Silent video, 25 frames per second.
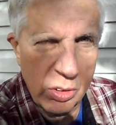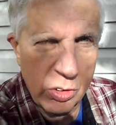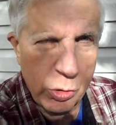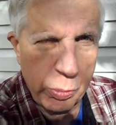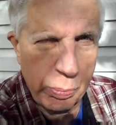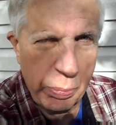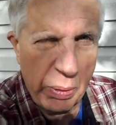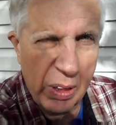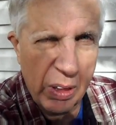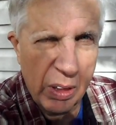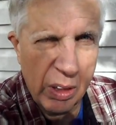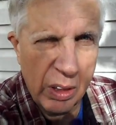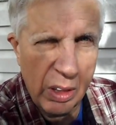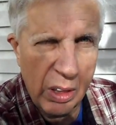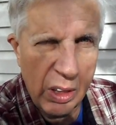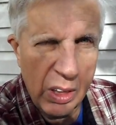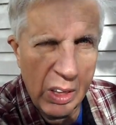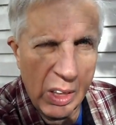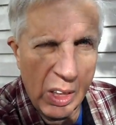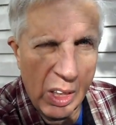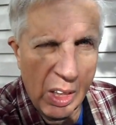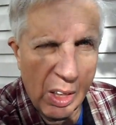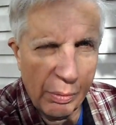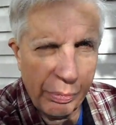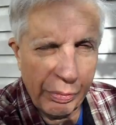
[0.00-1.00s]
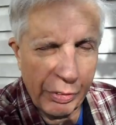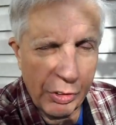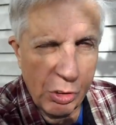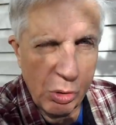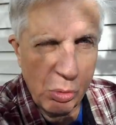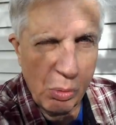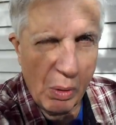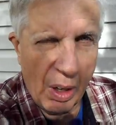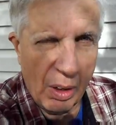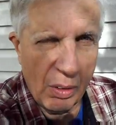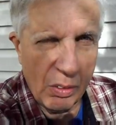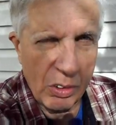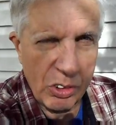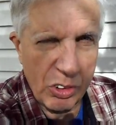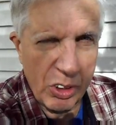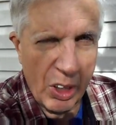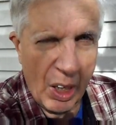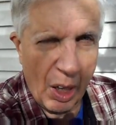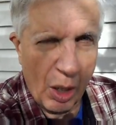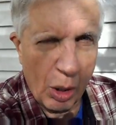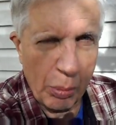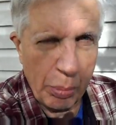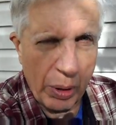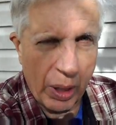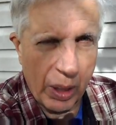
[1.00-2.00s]
spend in there for two hours
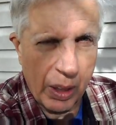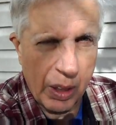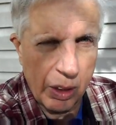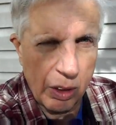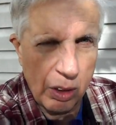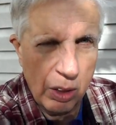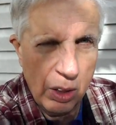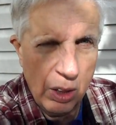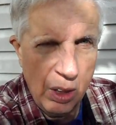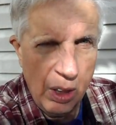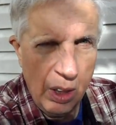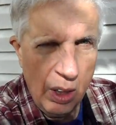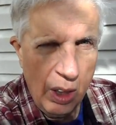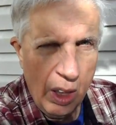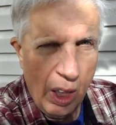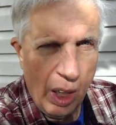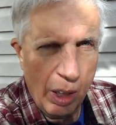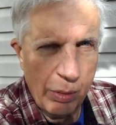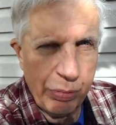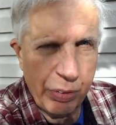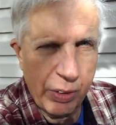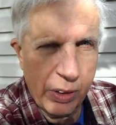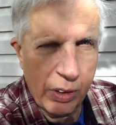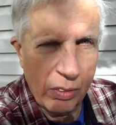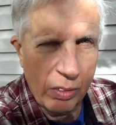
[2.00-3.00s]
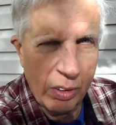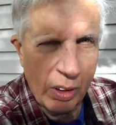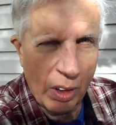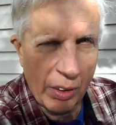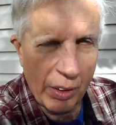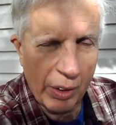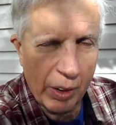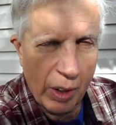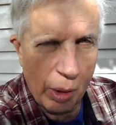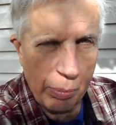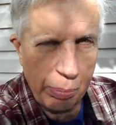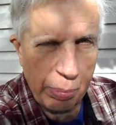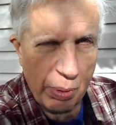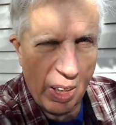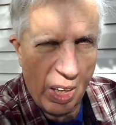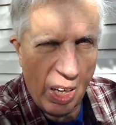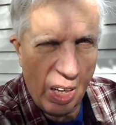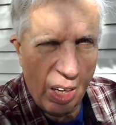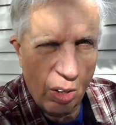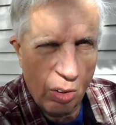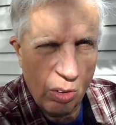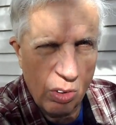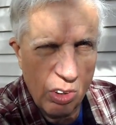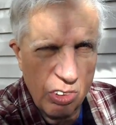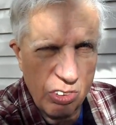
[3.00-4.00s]
now, but I got, I figure another couple of
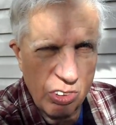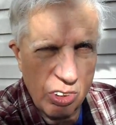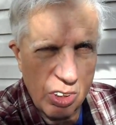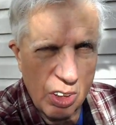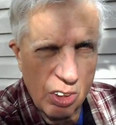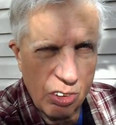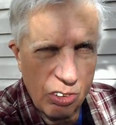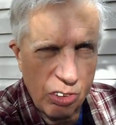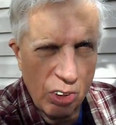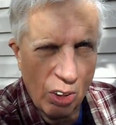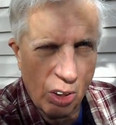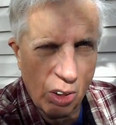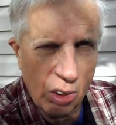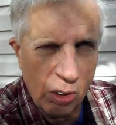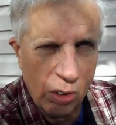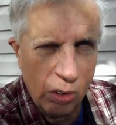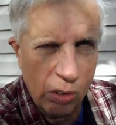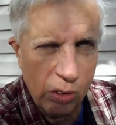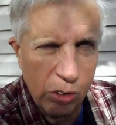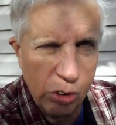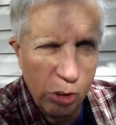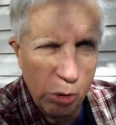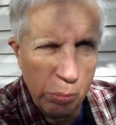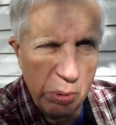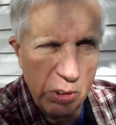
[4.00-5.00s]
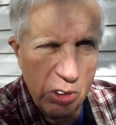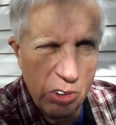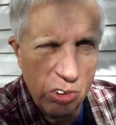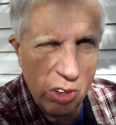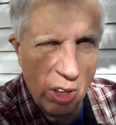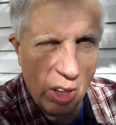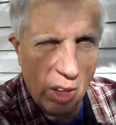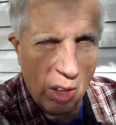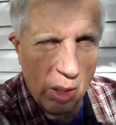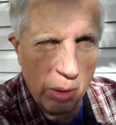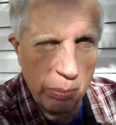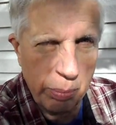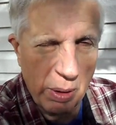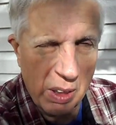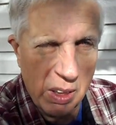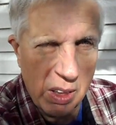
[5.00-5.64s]
hours and the silicone should be set up.